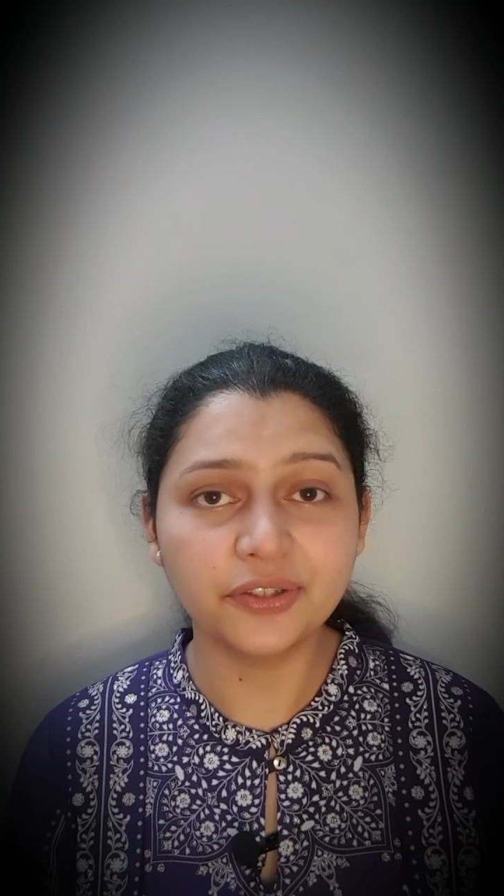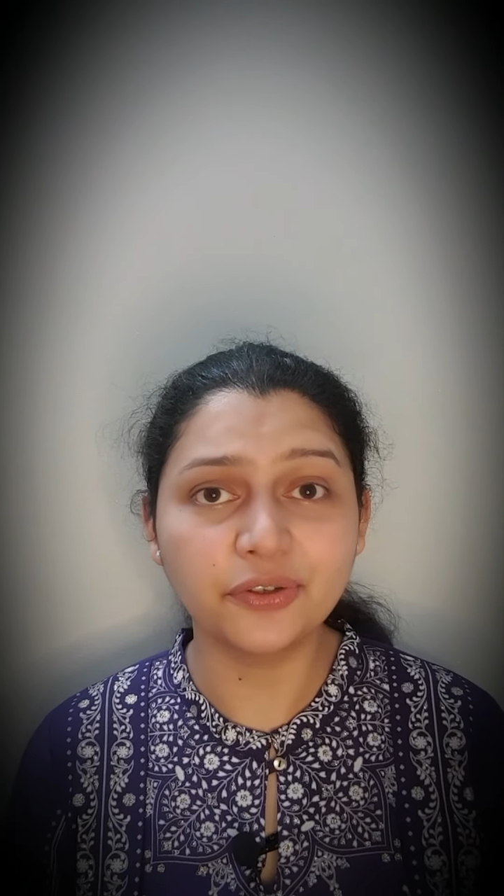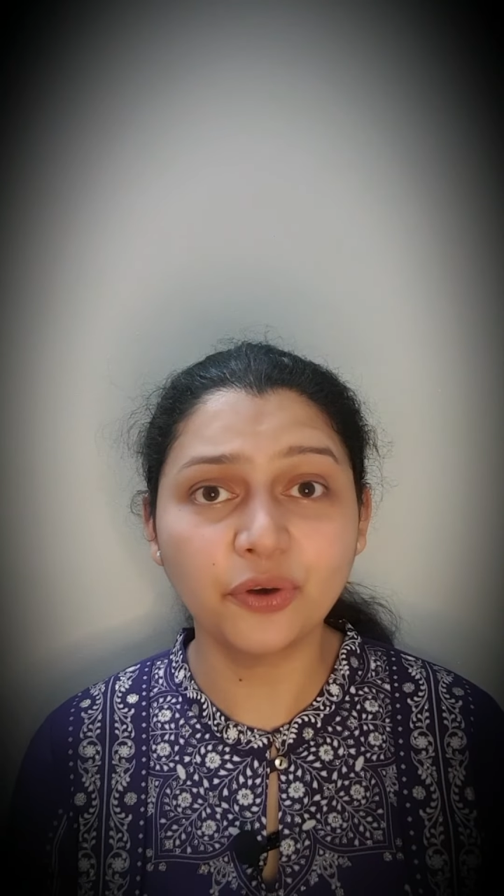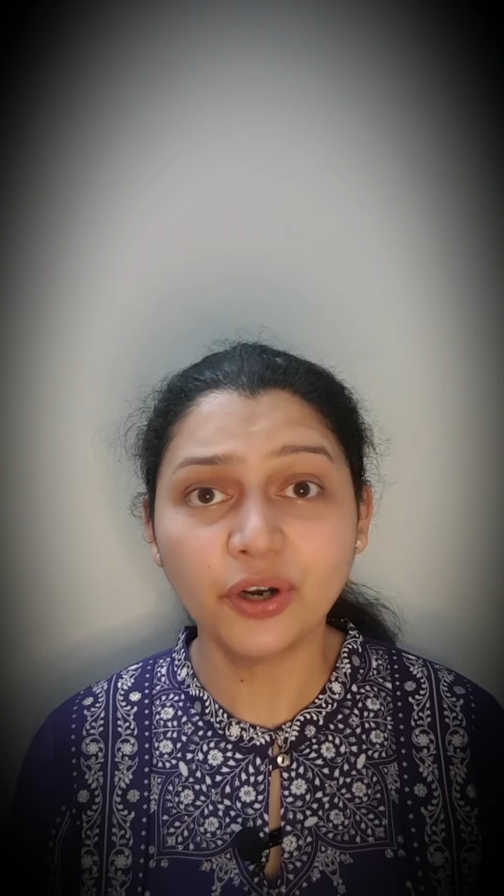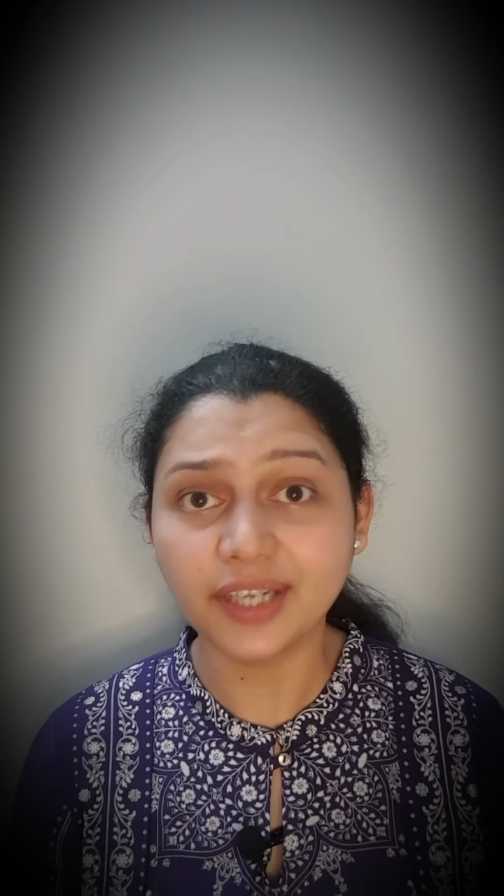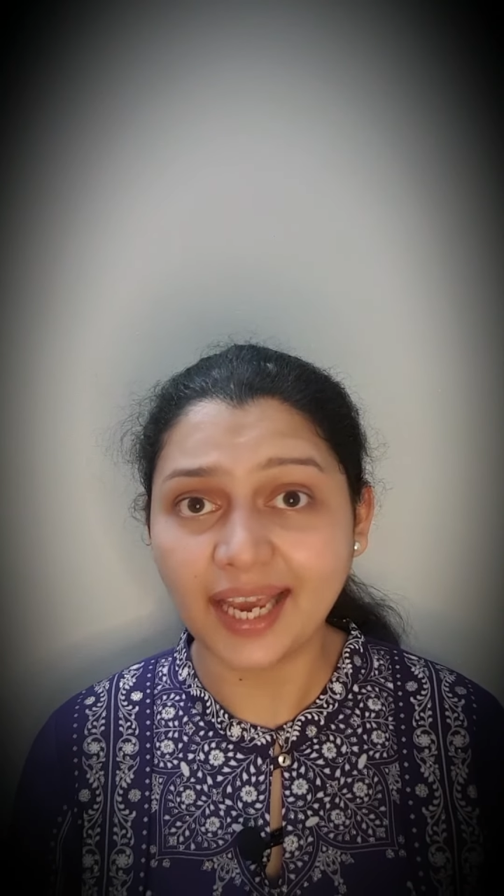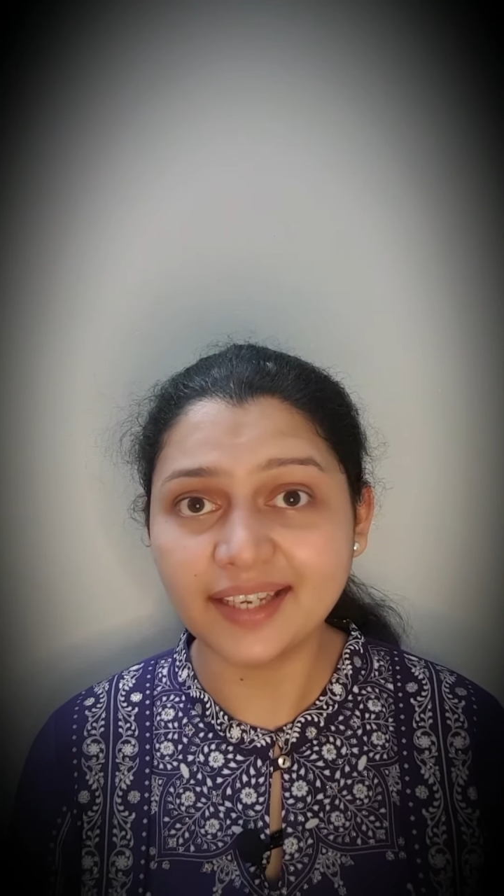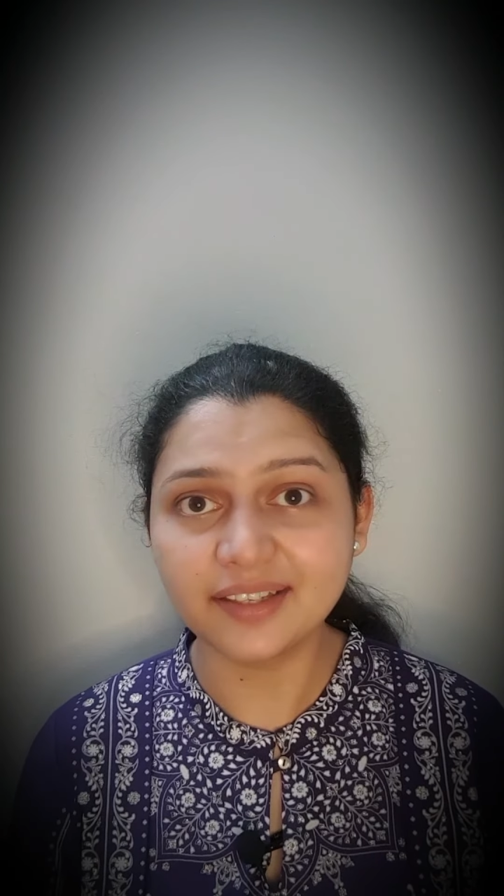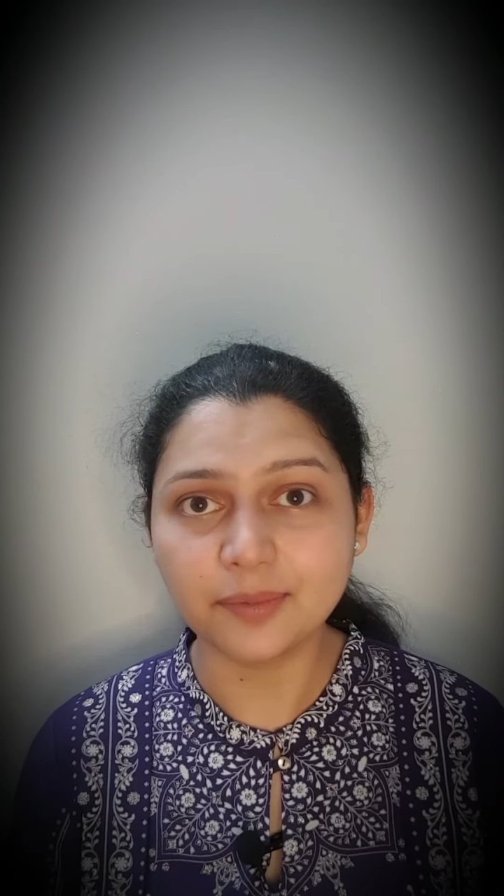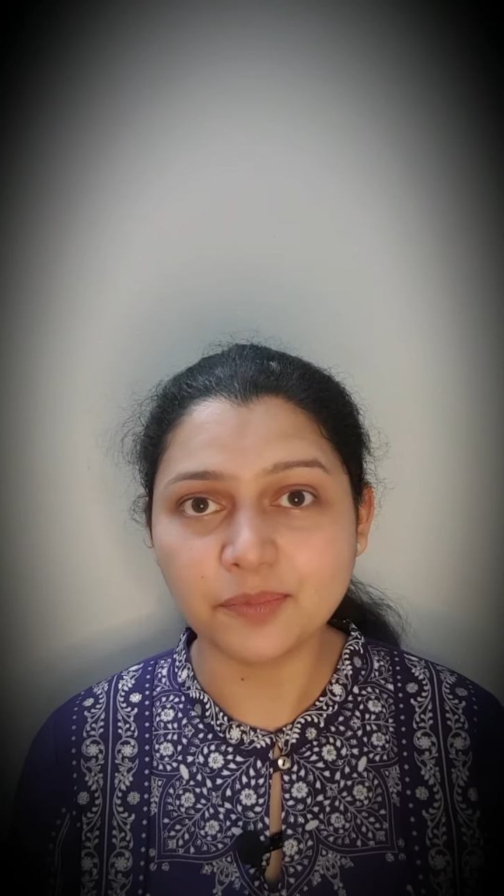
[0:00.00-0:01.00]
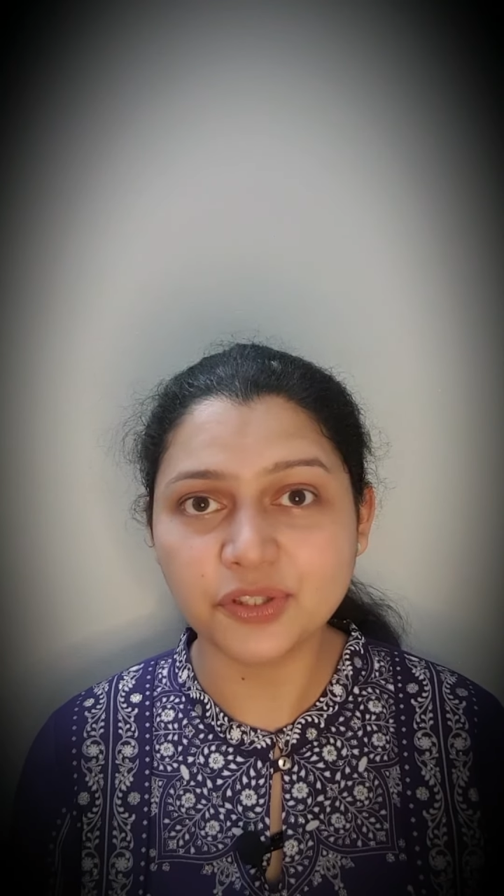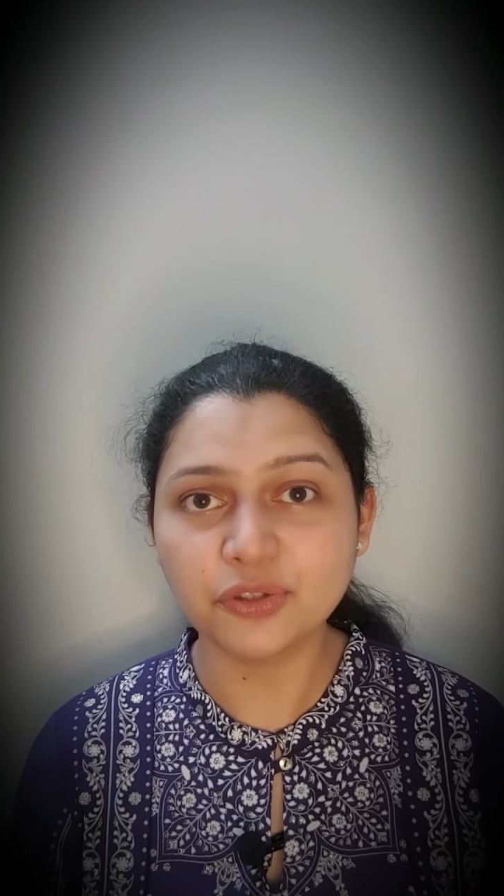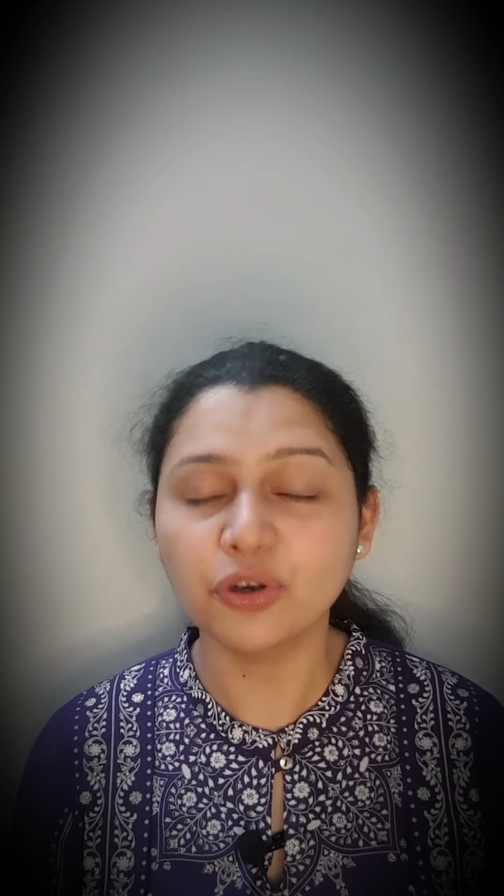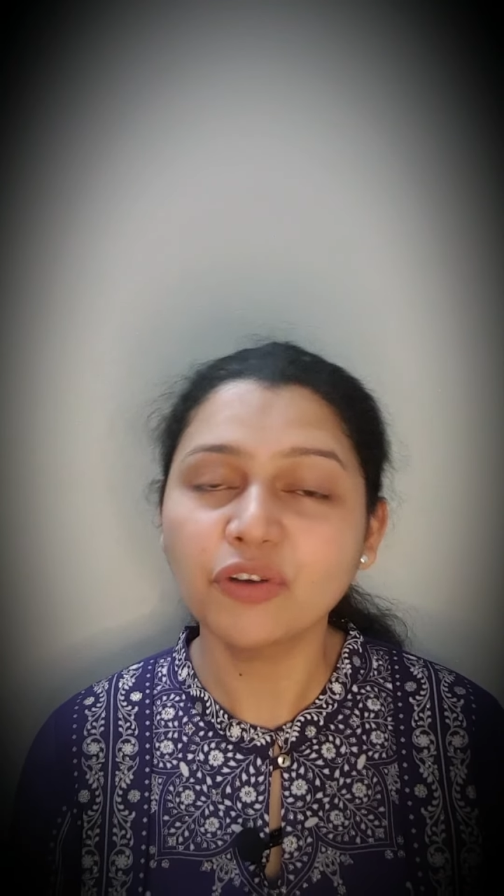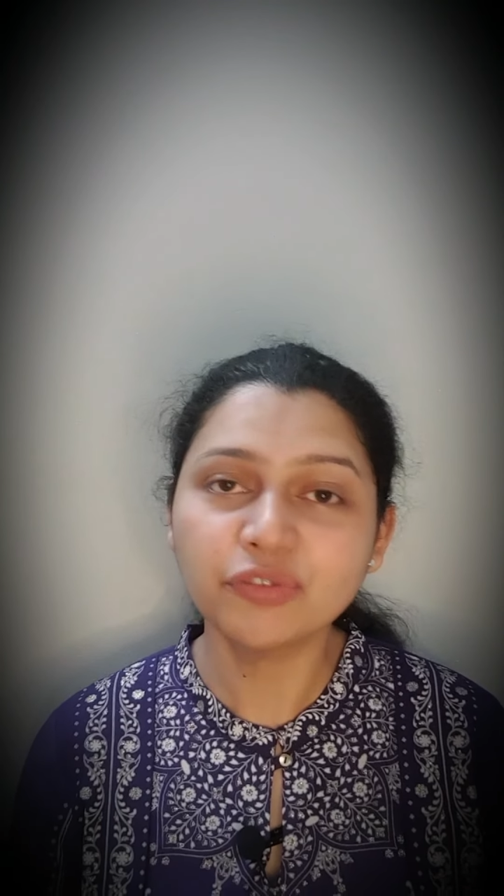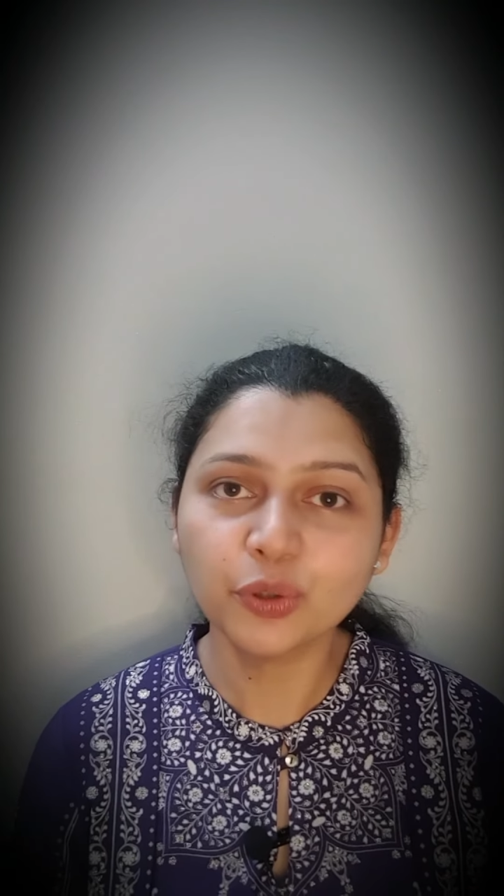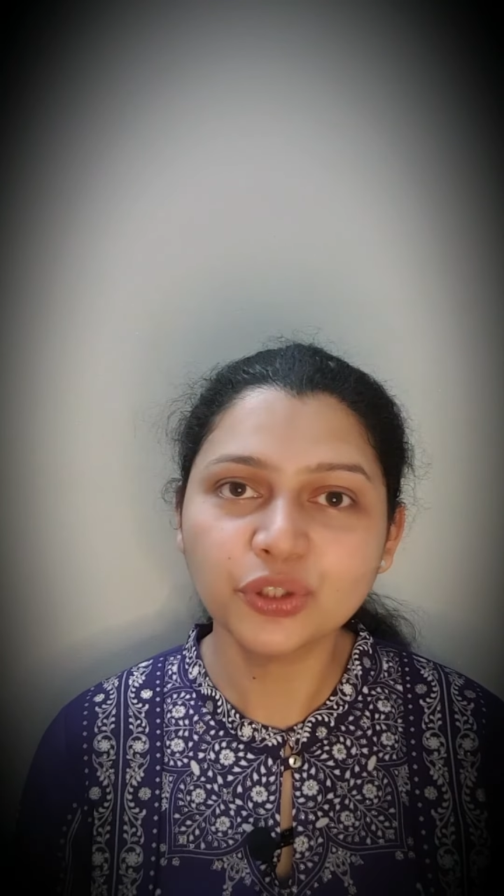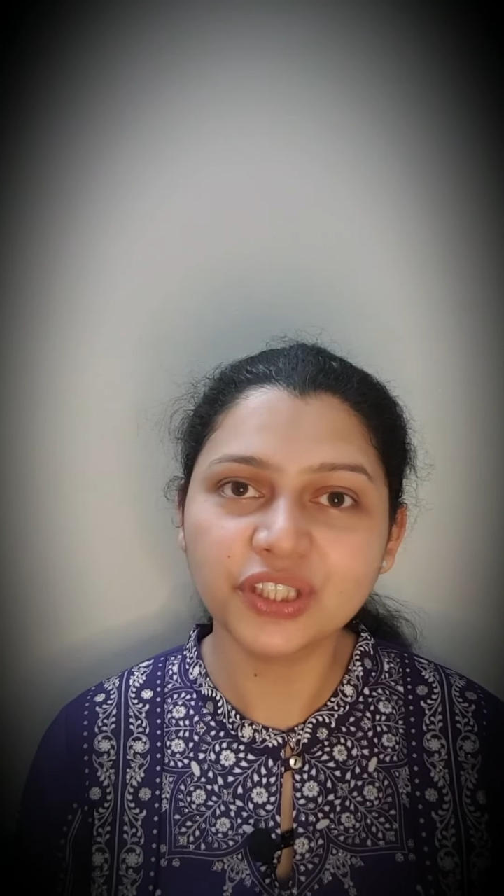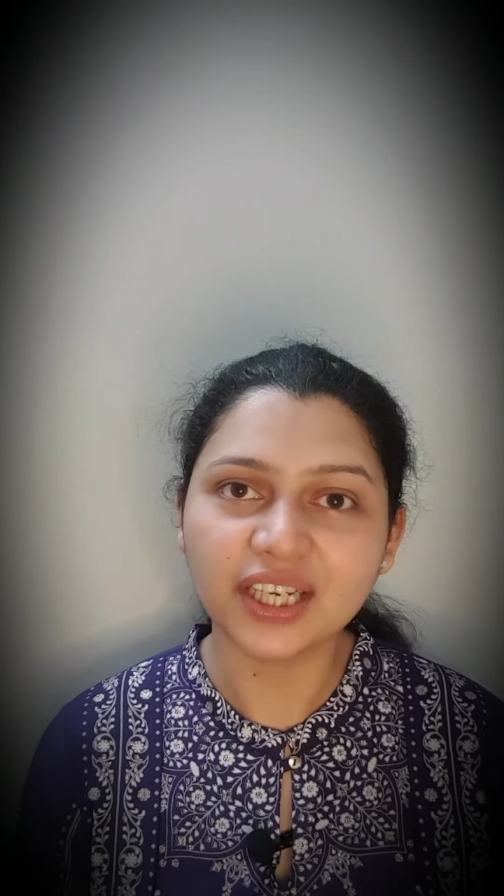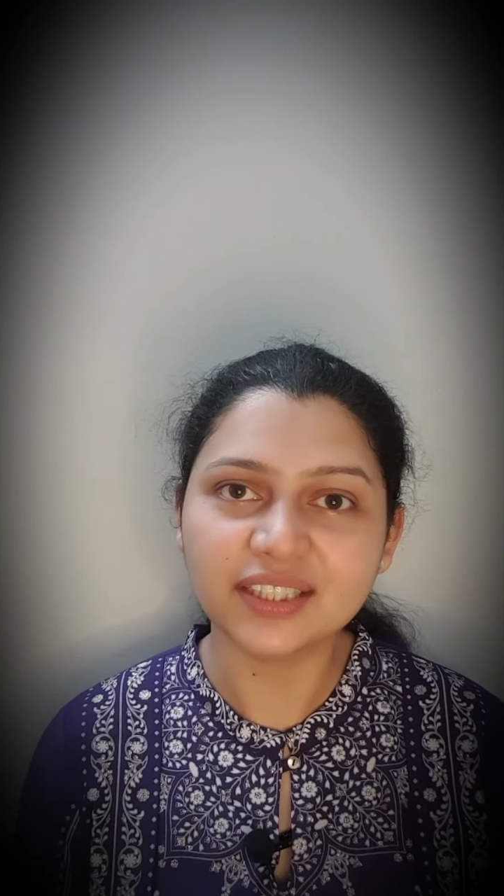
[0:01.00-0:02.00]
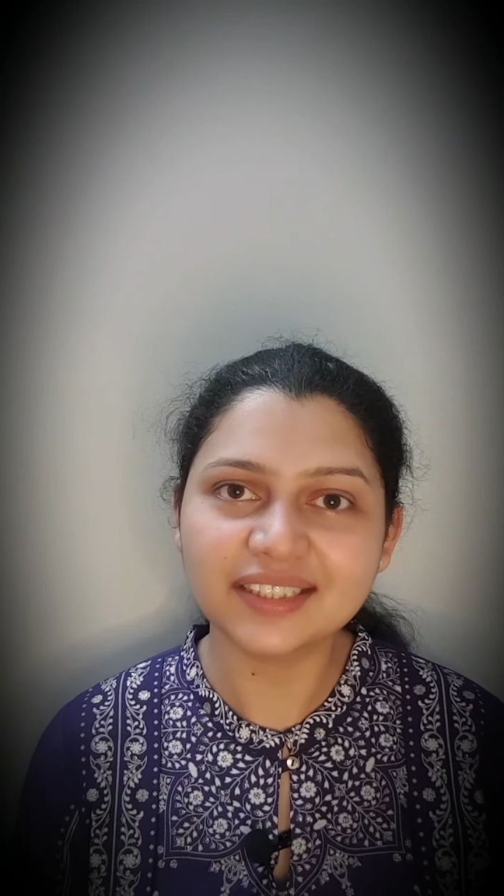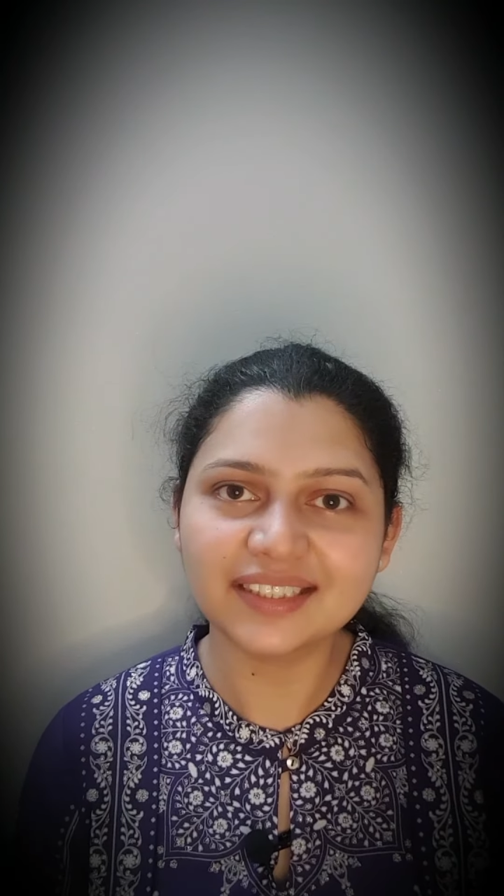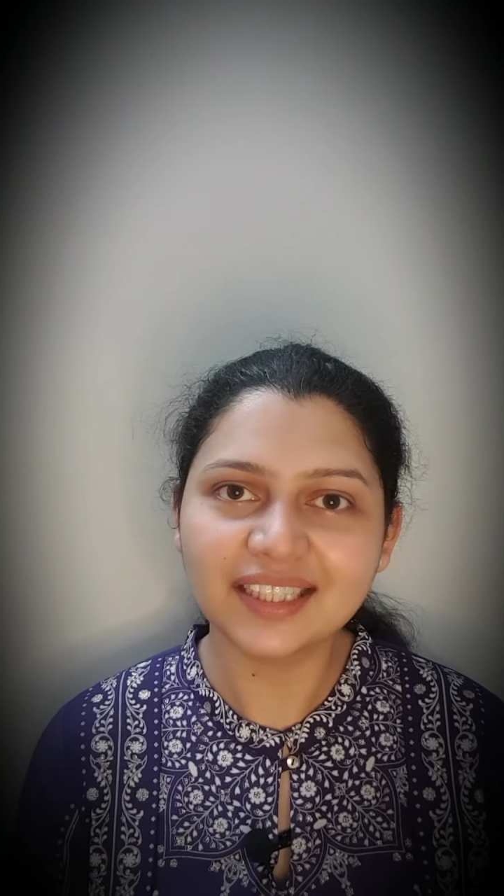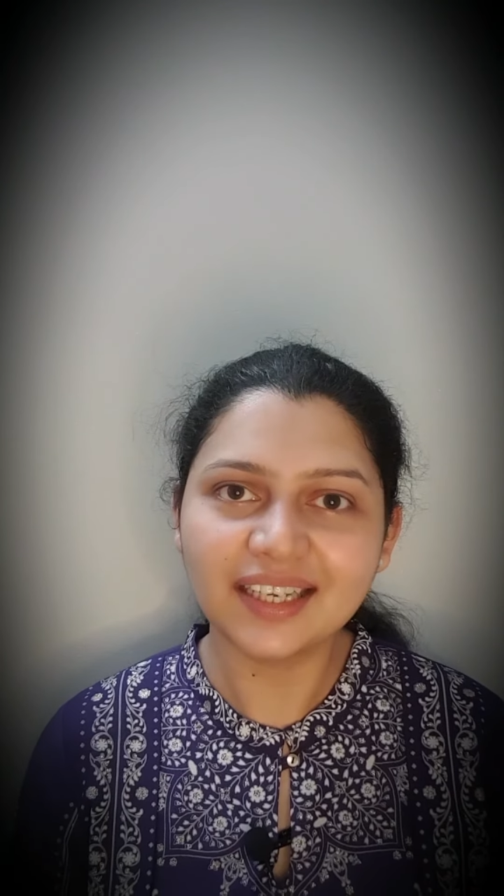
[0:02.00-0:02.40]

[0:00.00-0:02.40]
draw diagrams, draw flowcharts,